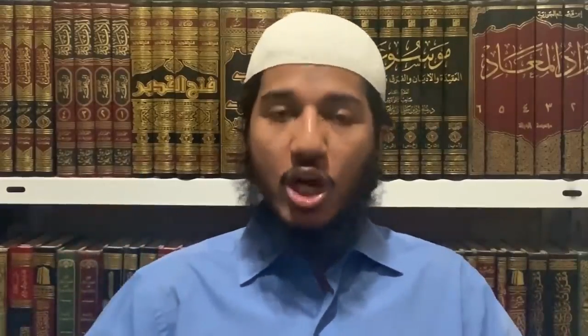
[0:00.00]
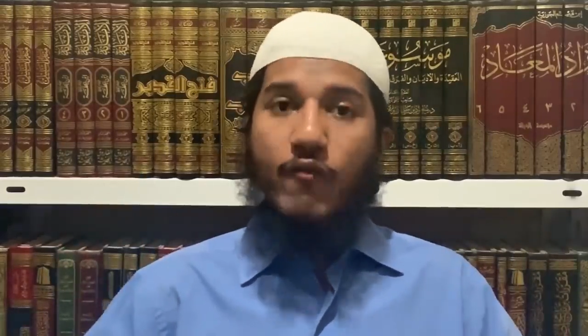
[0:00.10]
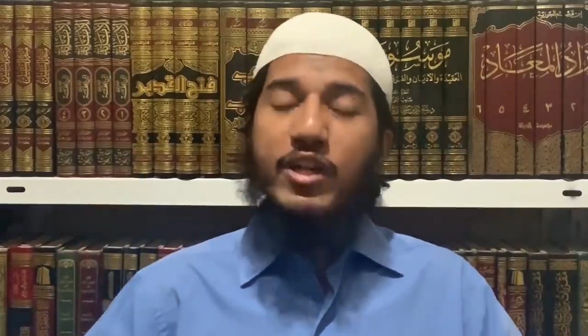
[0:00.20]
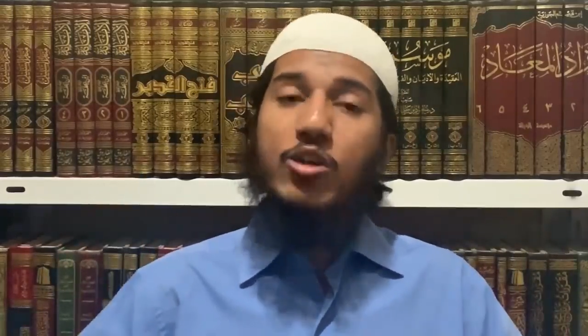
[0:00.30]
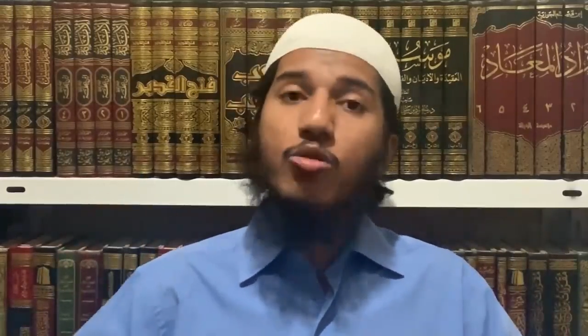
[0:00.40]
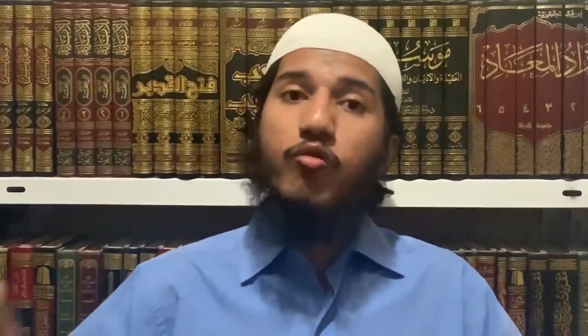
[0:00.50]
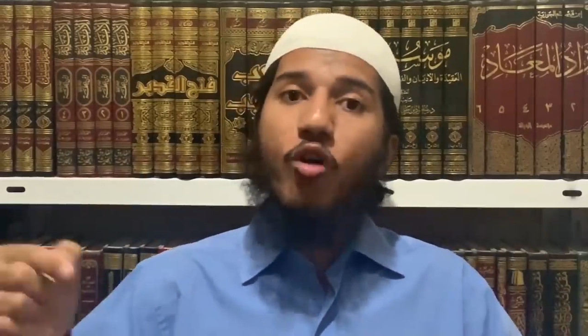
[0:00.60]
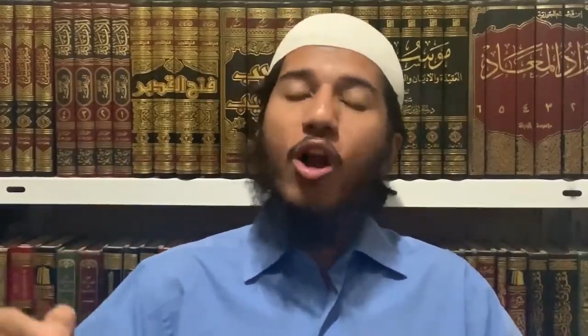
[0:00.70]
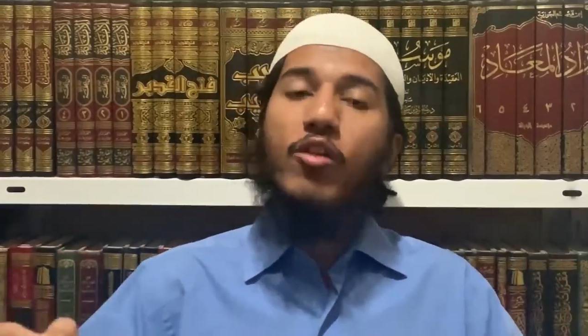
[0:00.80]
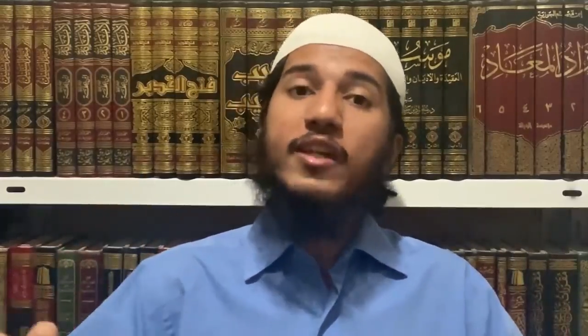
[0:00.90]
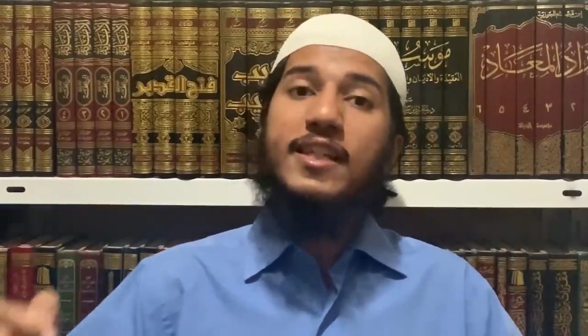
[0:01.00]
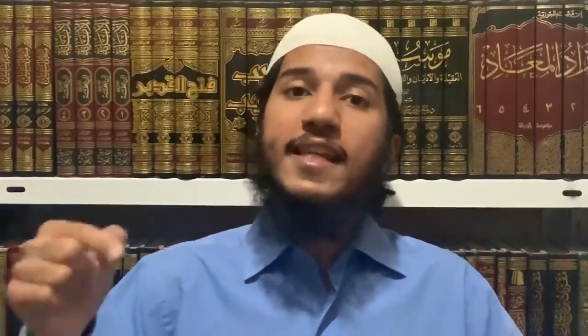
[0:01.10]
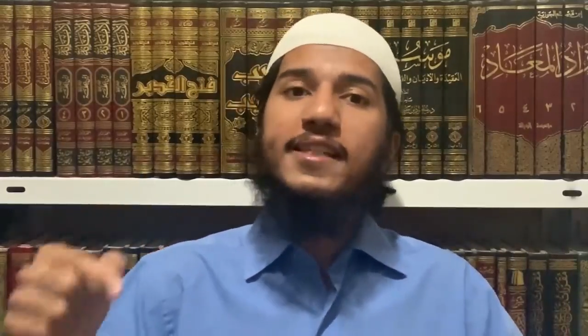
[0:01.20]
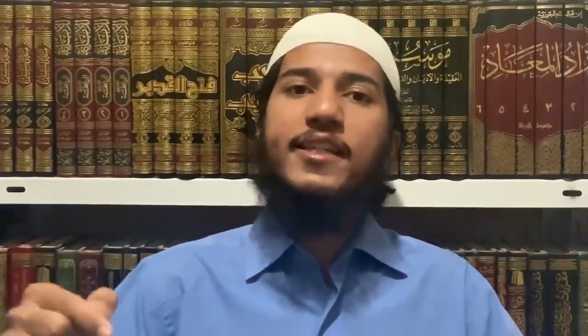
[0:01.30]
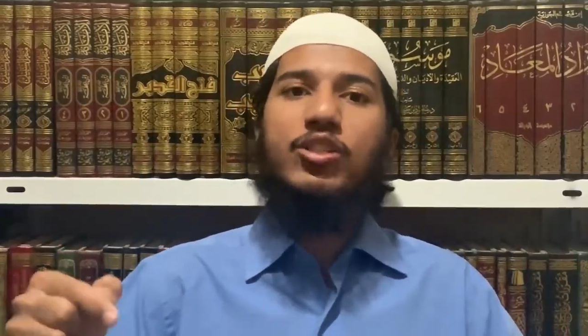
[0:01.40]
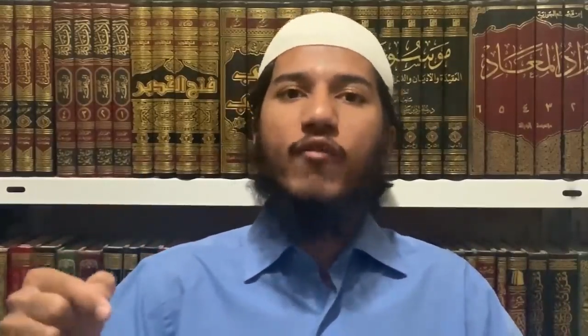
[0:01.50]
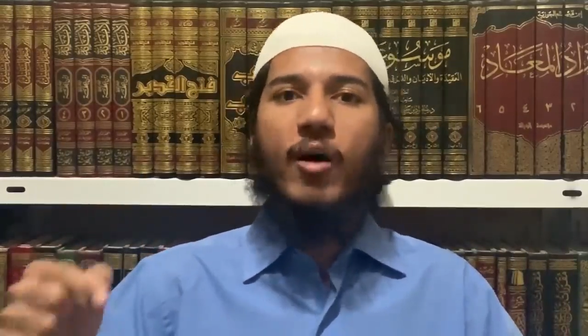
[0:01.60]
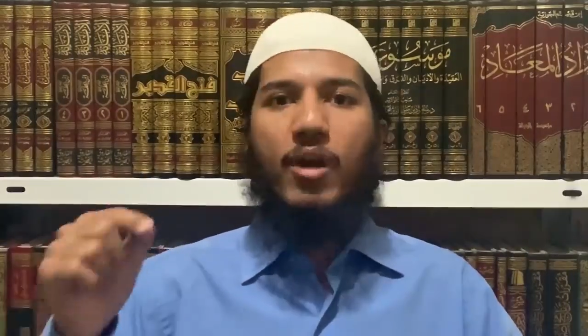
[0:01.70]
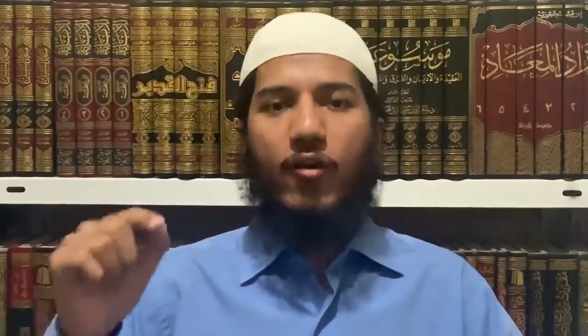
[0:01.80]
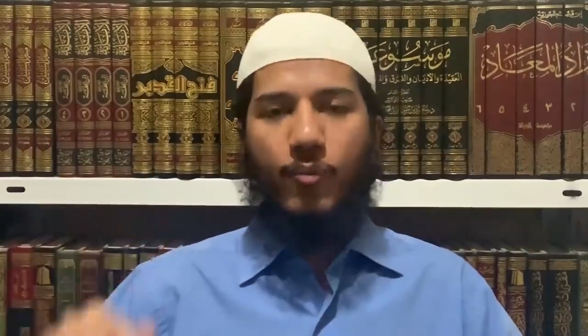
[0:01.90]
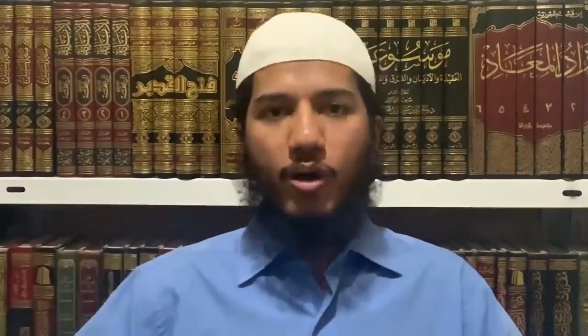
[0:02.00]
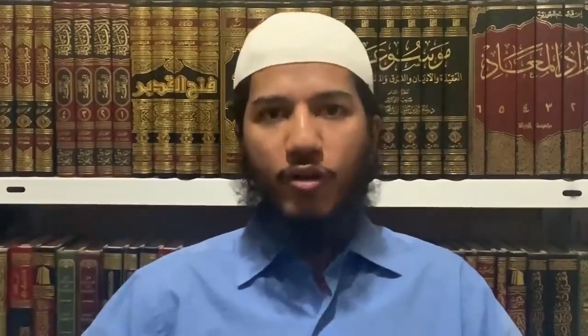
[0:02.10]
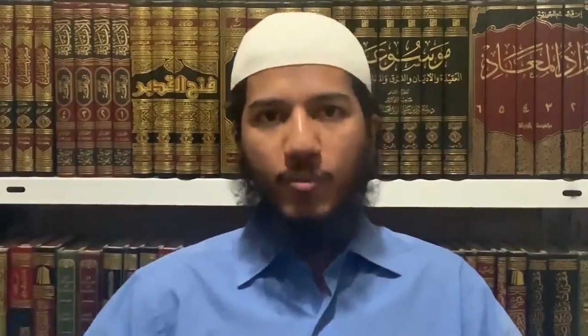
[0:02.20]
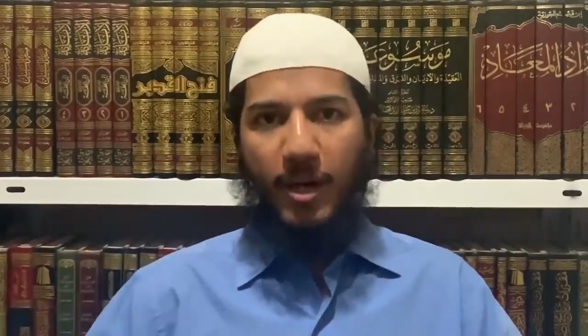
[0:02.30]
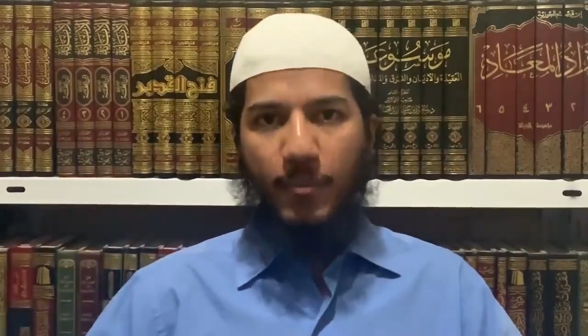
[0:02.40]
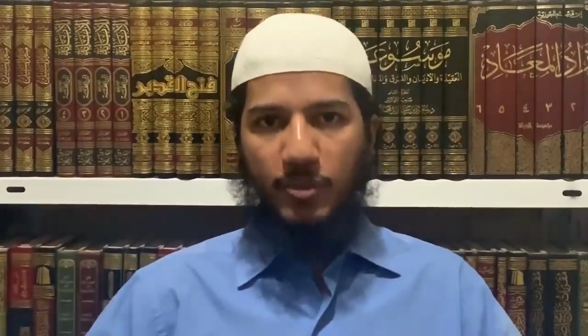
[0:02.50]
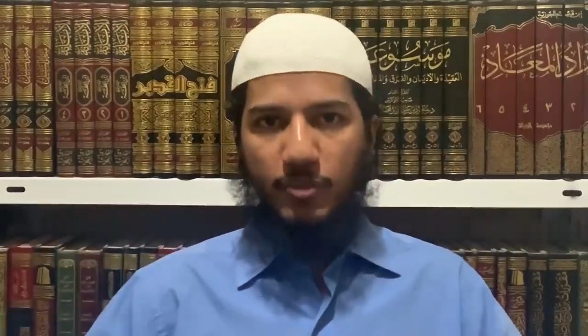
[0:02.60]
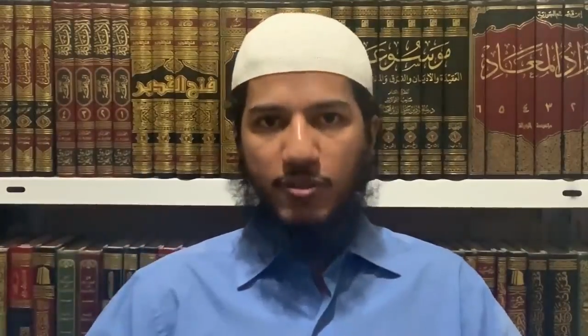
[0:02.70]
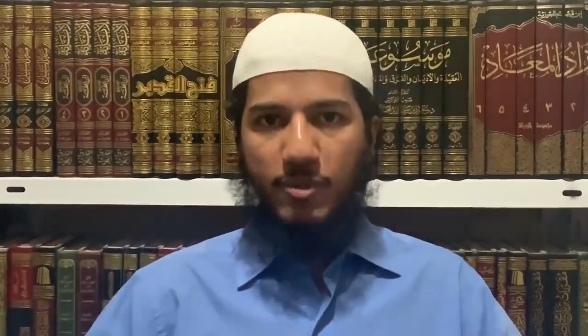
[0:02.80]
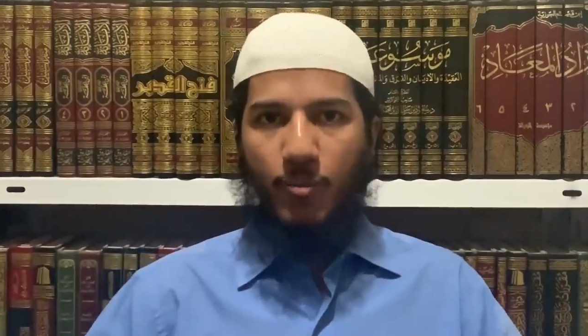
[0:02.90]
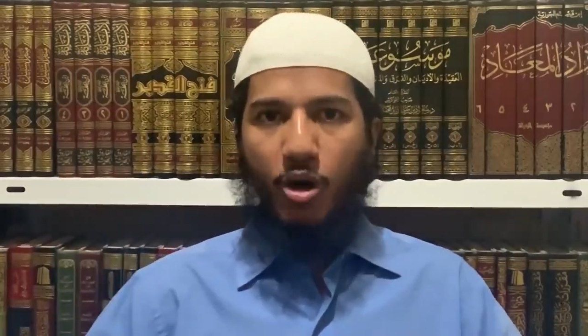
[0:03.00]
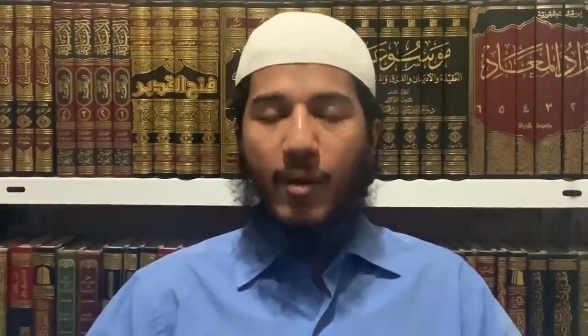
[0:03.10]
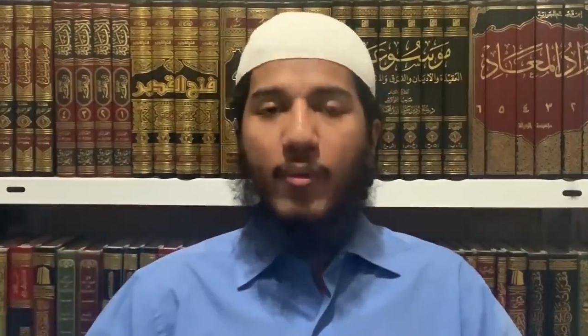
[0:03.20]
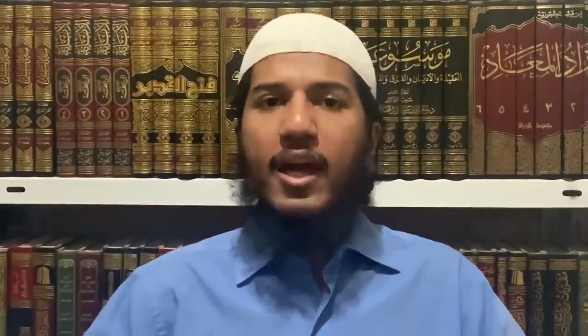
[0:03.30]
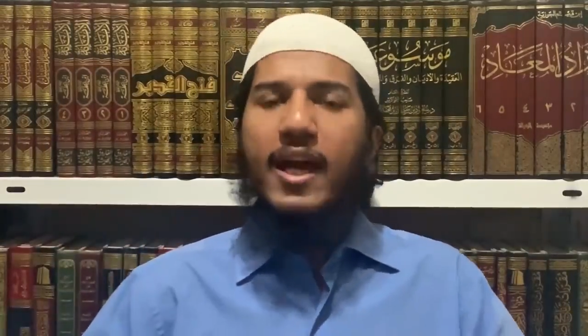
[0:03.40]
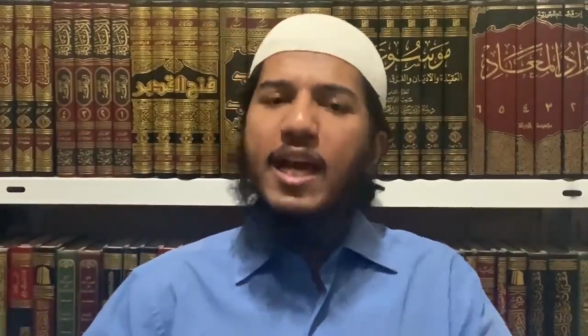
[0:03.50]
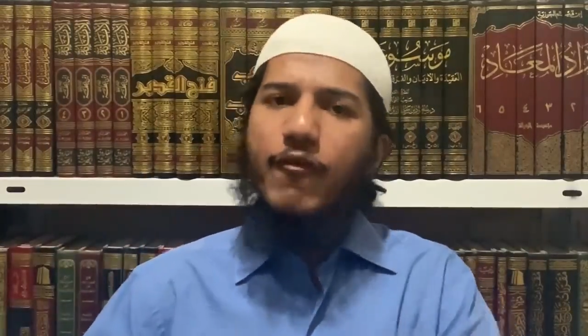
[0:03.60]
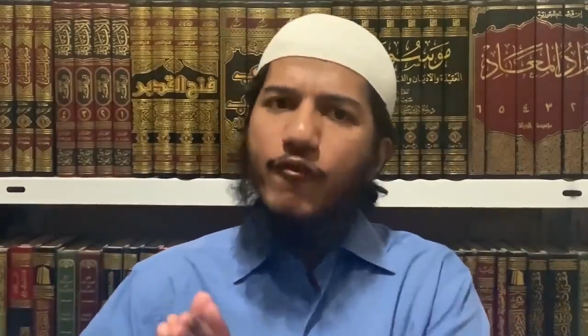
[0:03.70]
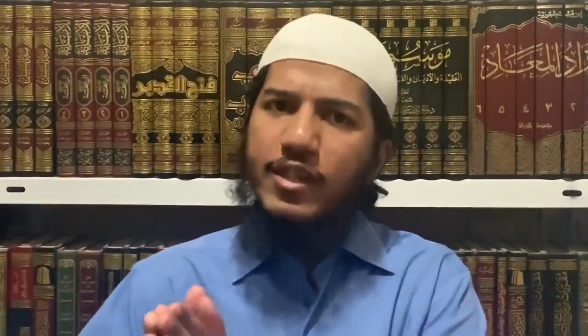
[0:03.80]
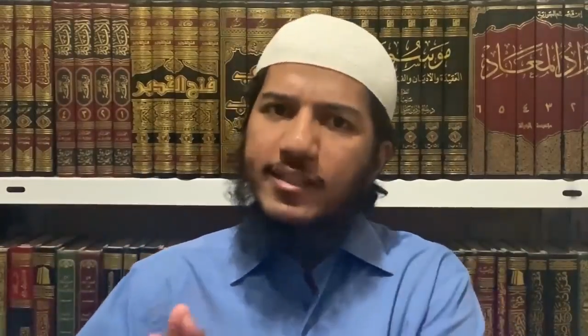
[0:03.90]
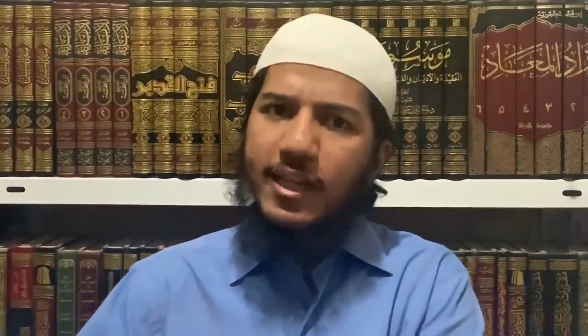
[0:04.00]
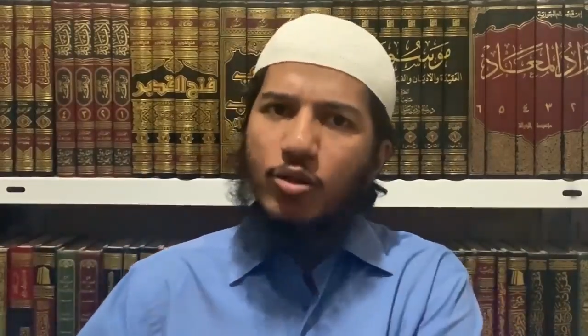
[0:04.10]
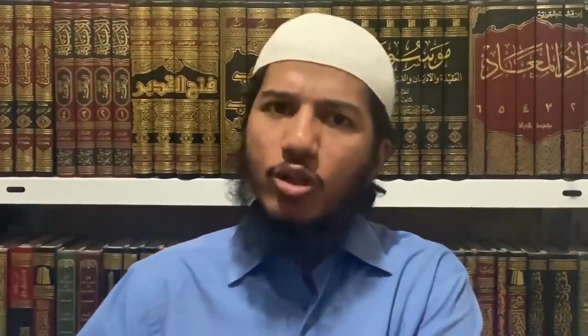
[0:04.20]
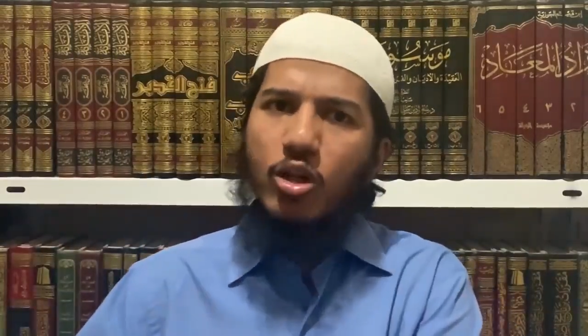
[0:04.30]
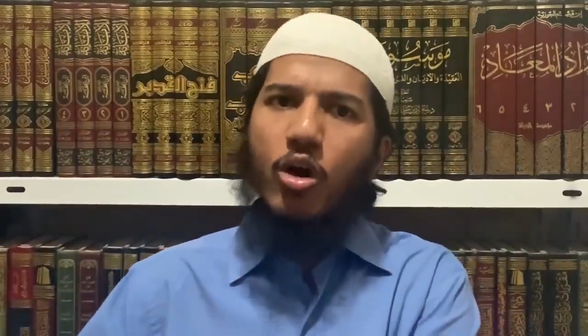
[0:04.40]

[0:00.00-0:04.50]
We need to follow the teachings of our beloved Prophet Muhammad, peace be upon him. If we stick to the